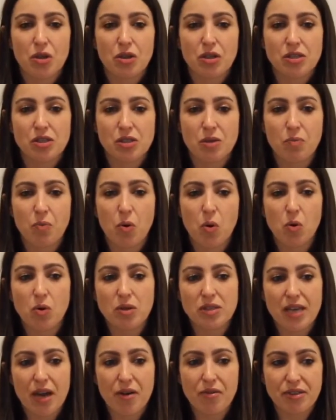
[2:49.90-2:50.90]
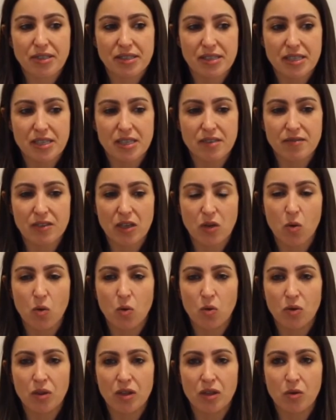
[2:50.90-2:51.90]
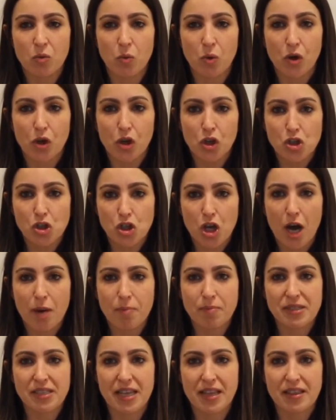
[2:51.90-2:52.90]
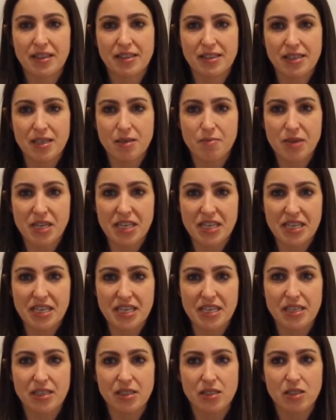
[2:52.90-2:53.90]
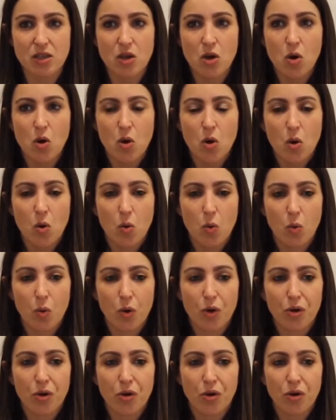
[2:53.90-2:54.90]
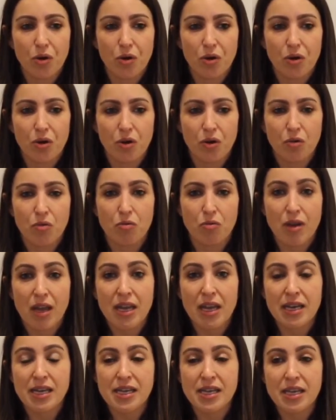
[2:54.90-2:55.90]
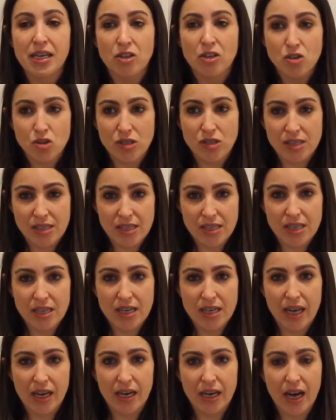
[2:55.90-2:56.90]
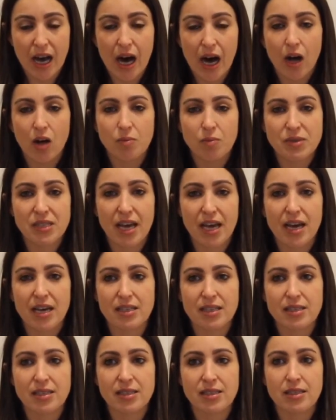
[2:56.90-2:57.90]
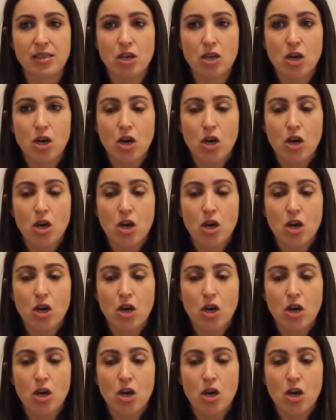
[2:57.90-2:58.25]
the support I received and all the workshops and the CPDs were really interesting, and it helped us